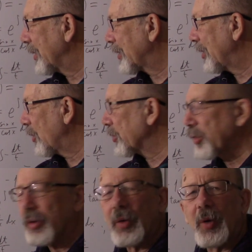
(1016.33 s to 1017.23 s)
uh,
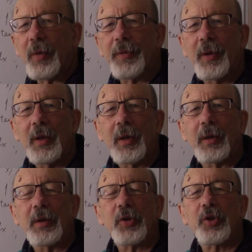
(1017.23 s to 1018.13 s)
solution of
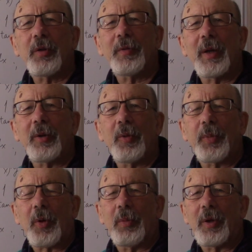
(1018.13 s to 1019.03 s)
initial value
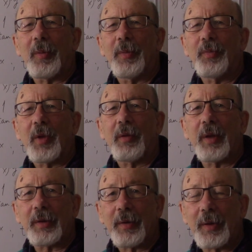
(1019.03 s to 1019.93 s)
problem
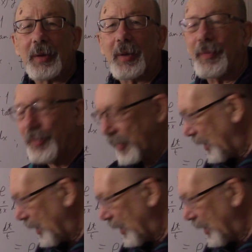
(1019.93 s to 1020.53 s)
that's it